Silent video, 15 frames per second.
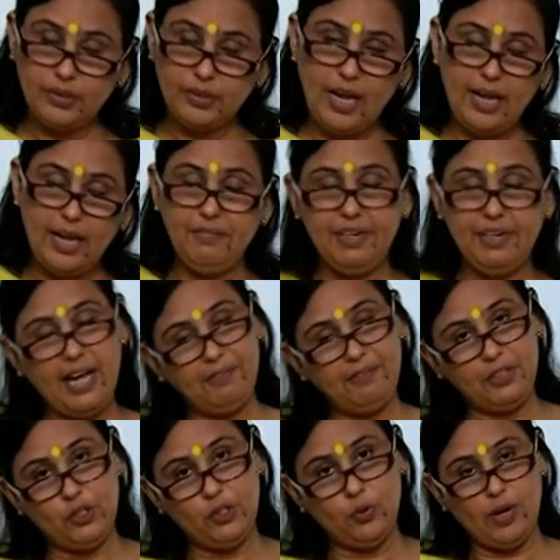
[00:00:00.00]
And we have the
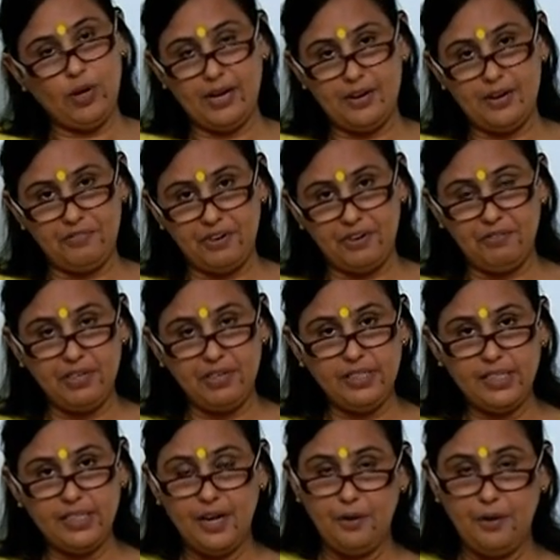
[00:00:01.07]
two kind of
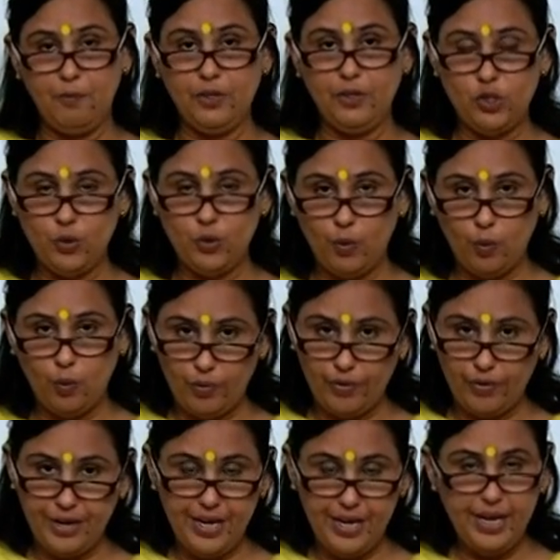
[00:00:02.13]
rivers which you are
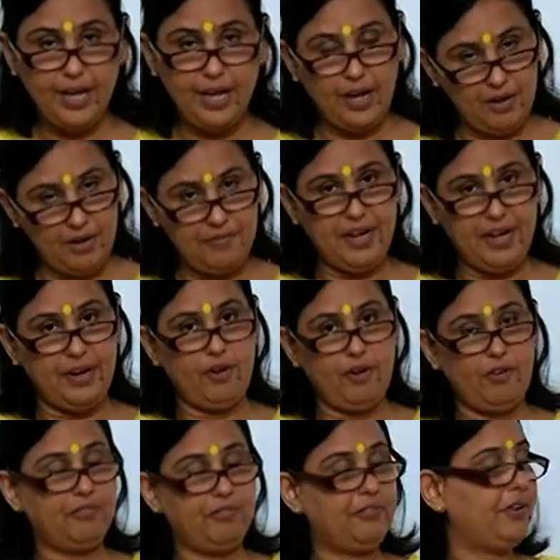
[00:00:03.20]
already aware
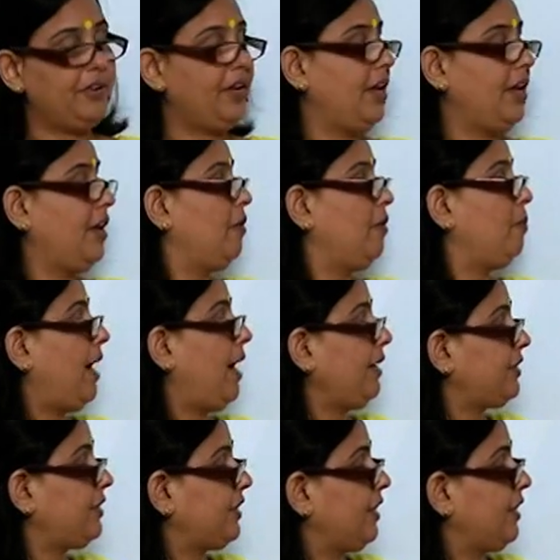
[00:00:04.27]
of.
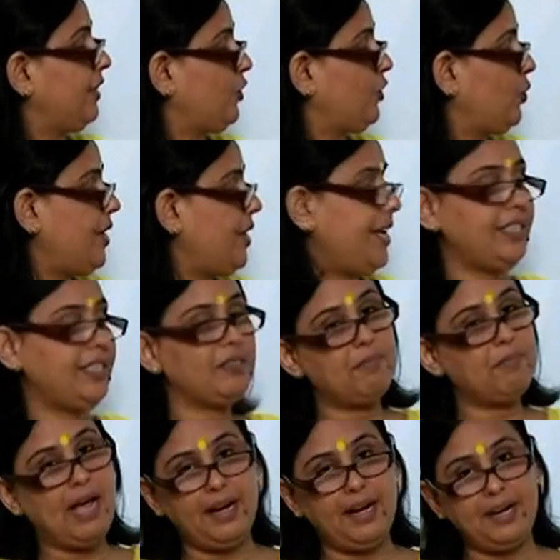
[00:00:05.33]
But today's
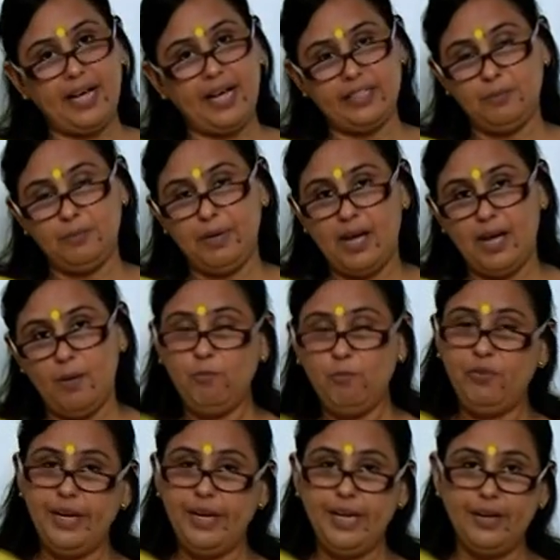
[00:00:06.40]
man has become
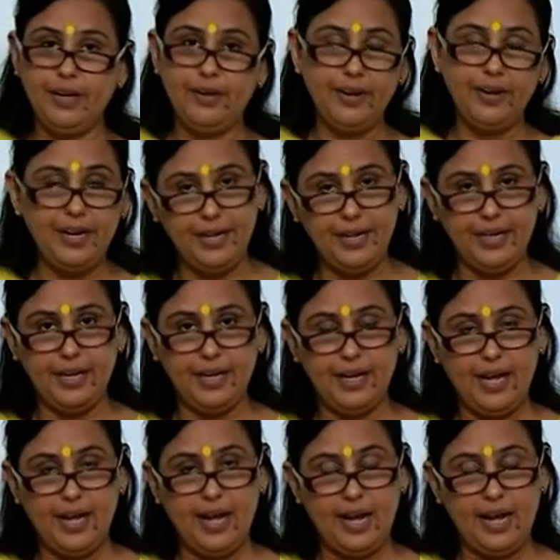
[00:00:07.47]
very greedy,
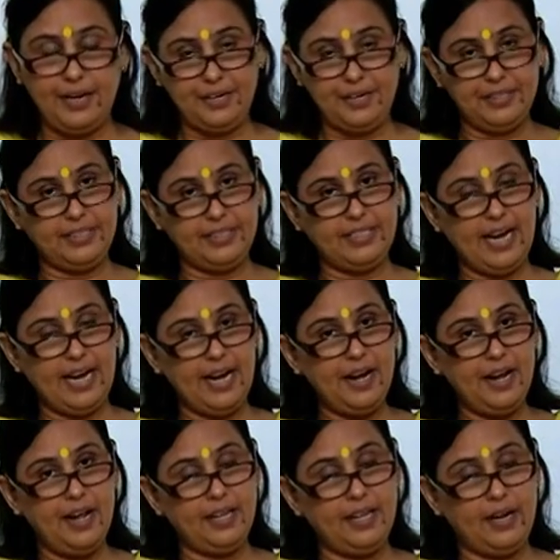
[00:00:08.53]
and it is said
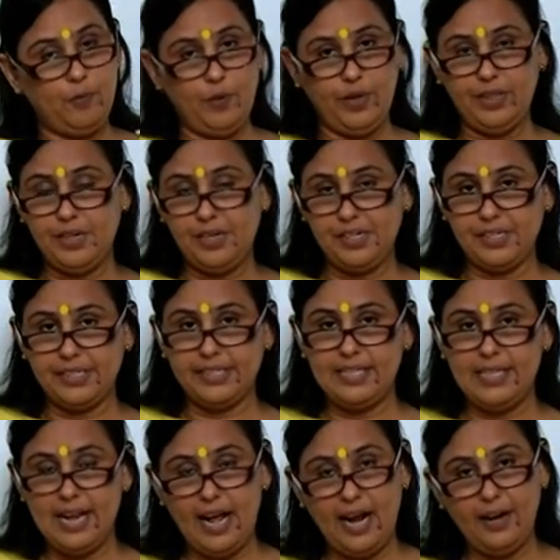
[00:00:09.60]
that whether it is
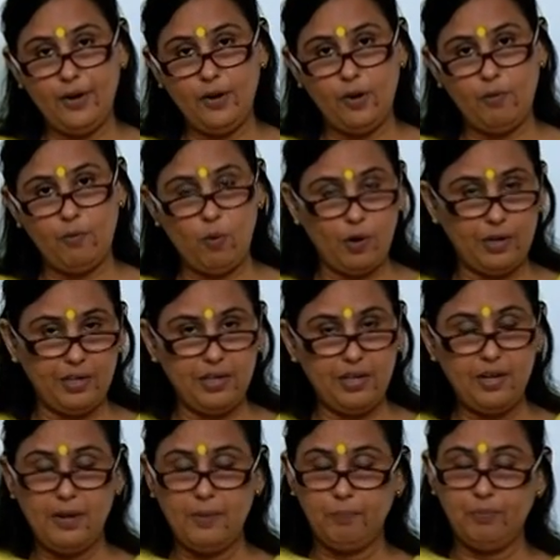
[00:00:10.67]
land or water,
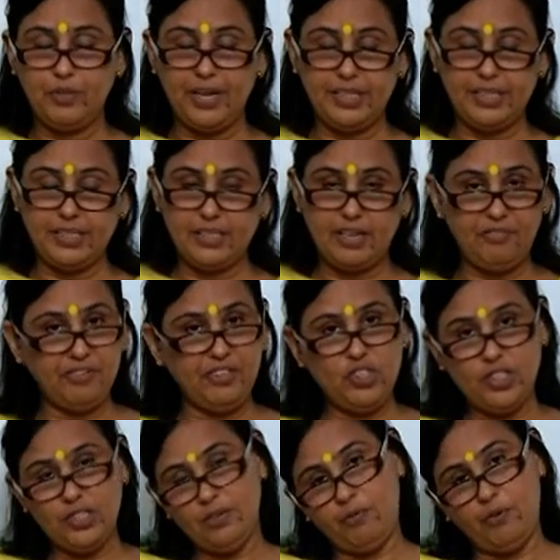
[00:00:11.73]
there is
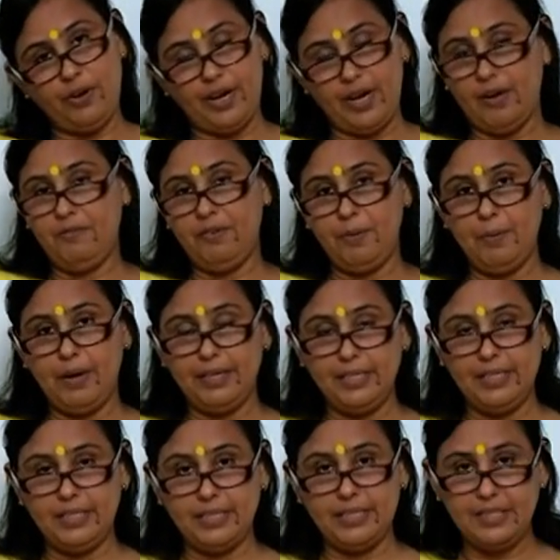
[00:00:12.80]
sufficient for
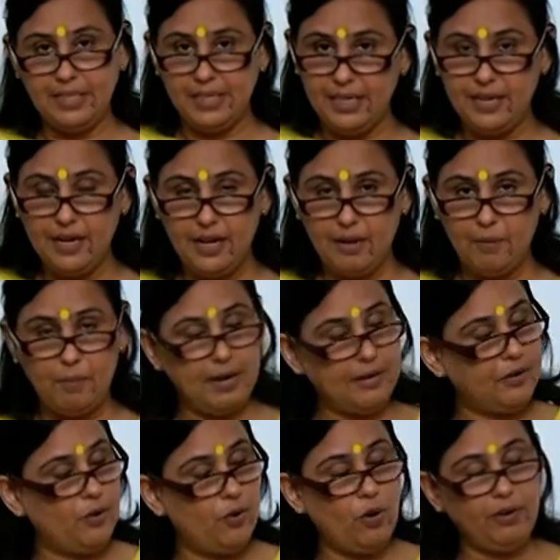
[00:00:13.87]
everybody's need but
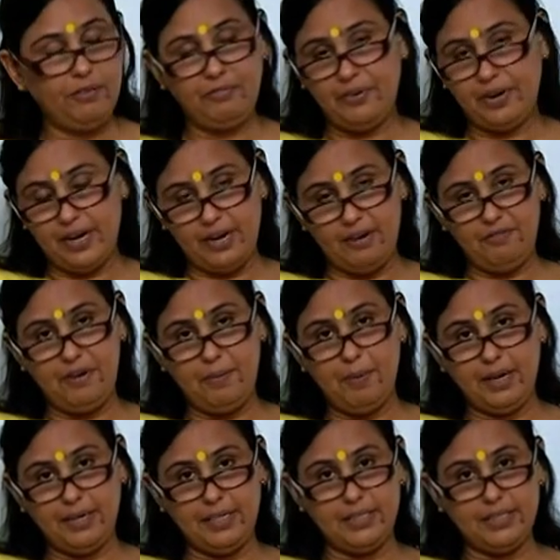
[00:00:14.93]
not for
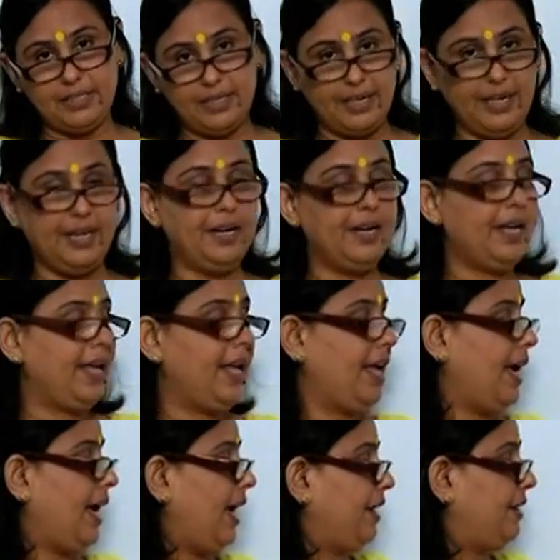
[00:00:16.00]
everybody's greed.
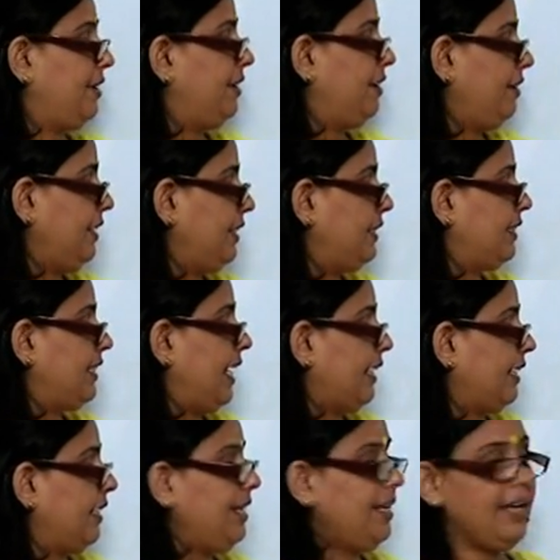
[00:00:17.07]
And here
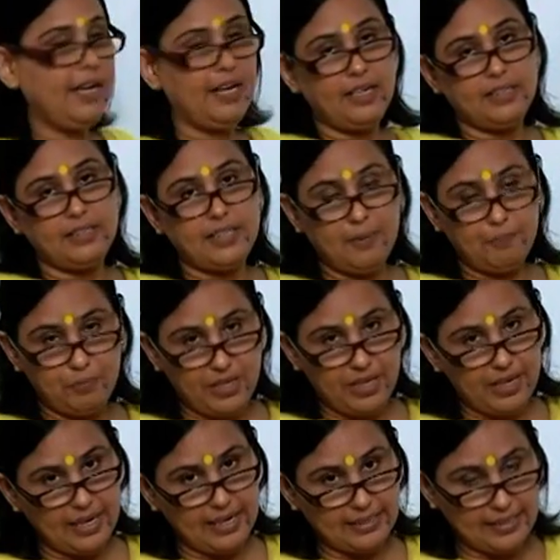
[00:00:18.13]
exactly something
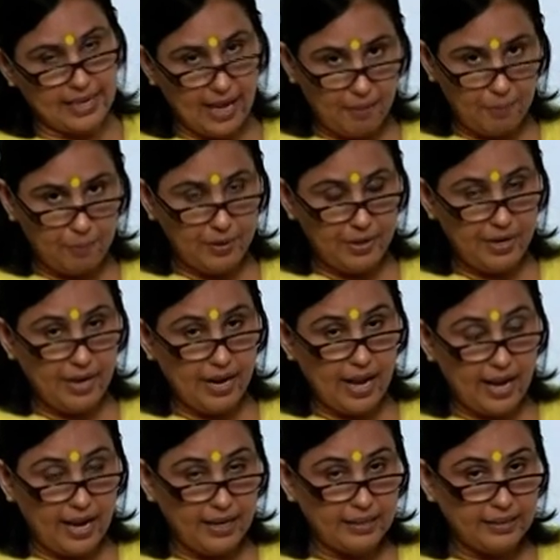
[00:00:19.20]
has happened,
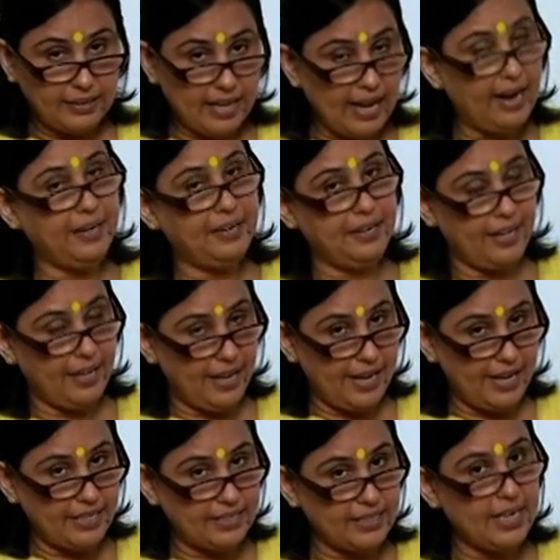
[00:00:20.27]
and that
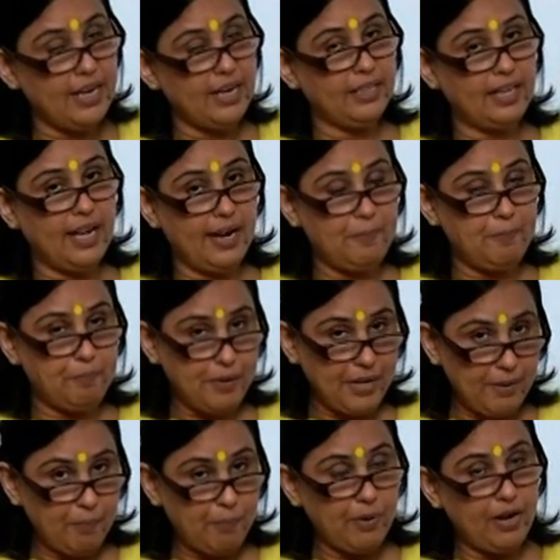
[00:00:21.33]
is that
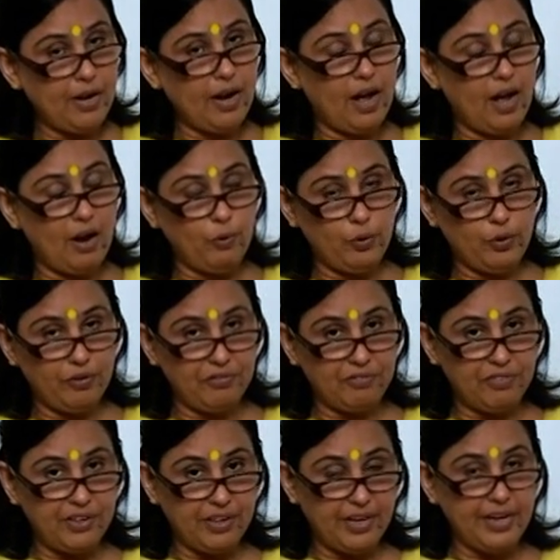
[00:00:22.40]
people out of
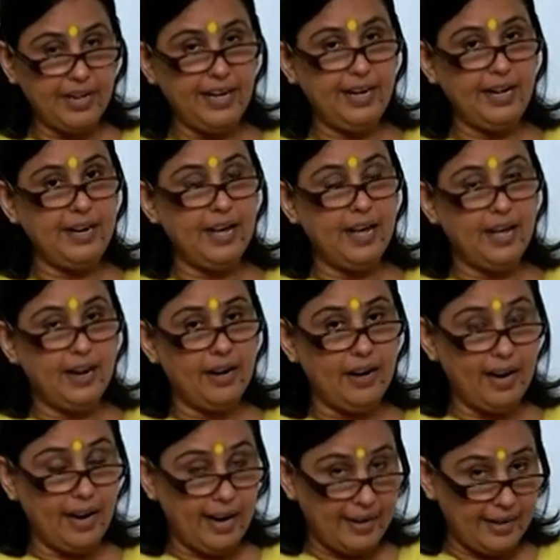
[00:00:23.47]
greed
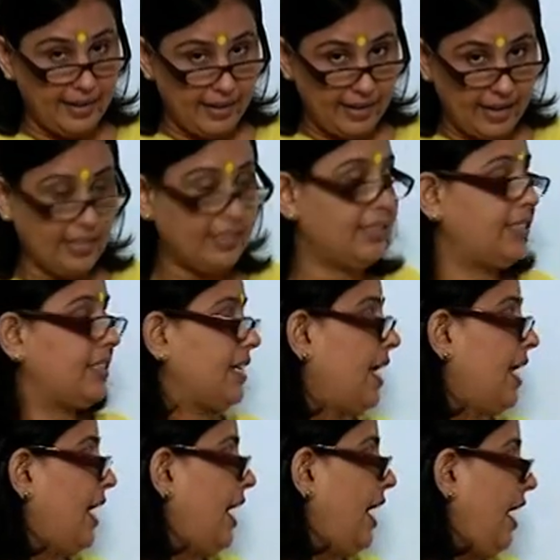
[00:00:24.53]
and lust
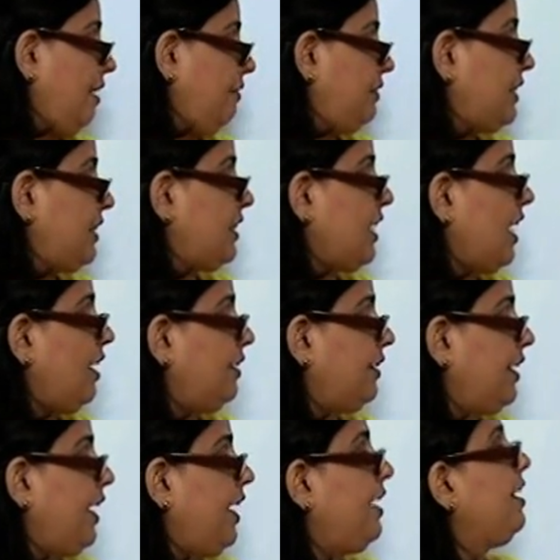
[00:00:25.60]
have
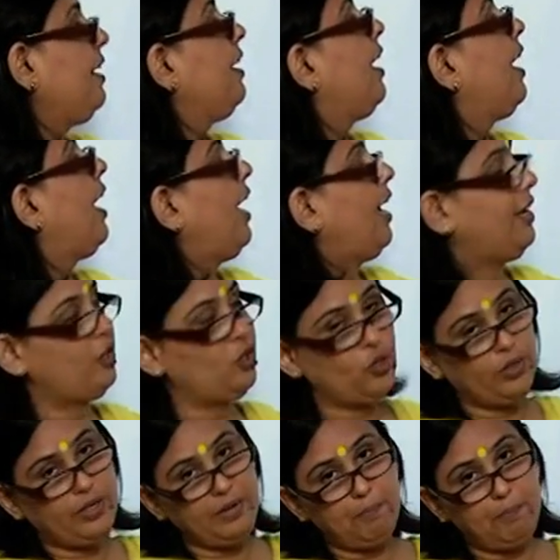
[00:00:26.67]
started
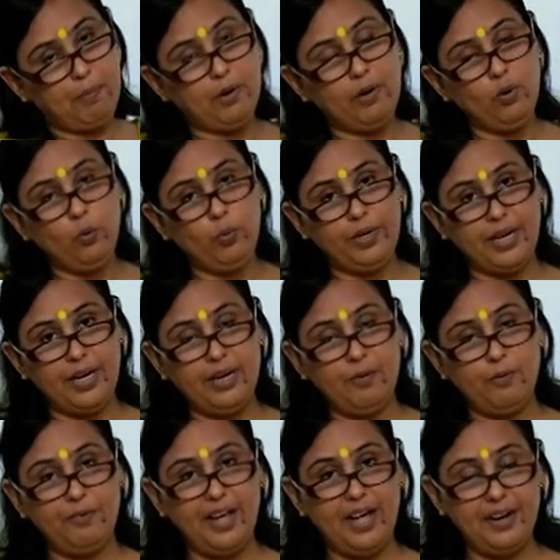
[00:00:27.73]
actually polluting
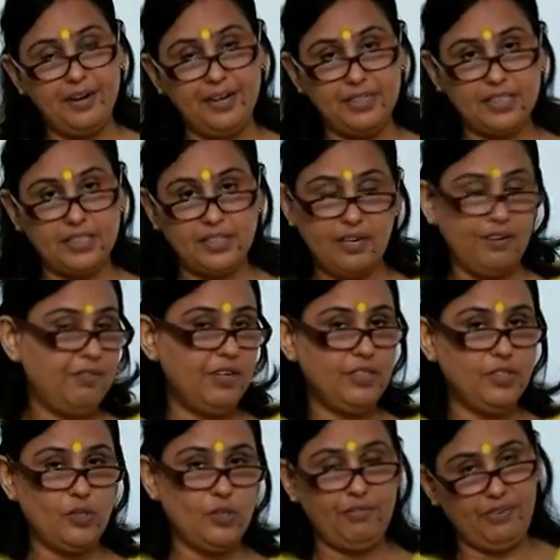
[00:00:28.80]
various
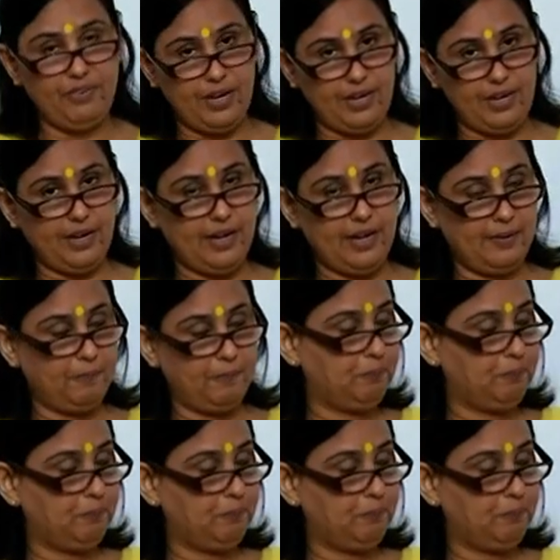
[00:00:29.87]
rivers of India.